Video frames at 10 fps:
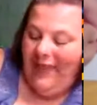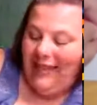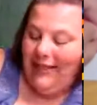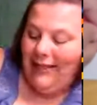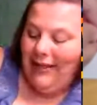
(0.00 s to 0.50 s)

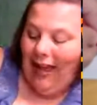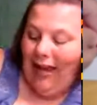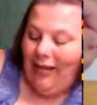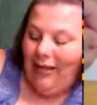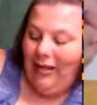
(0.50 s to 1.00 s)
It's
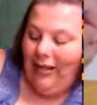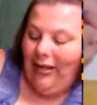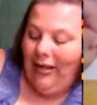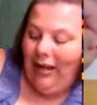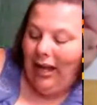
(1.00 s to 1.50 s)
not a,
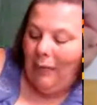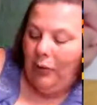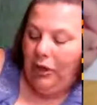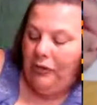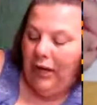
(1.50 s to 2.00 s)
I
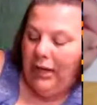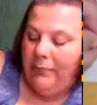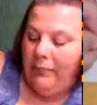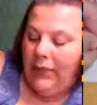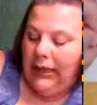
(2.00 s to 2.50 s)
want to try
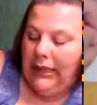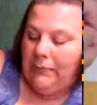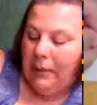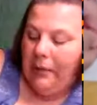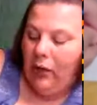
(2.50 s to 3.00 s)
to at
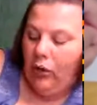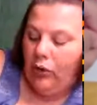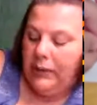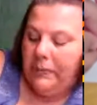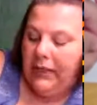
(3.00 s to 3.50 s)
least my mail
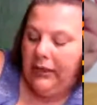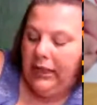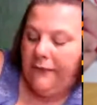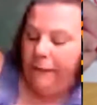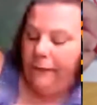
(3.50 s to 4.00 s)
hauls be at
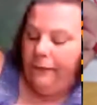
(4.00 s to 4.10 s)
least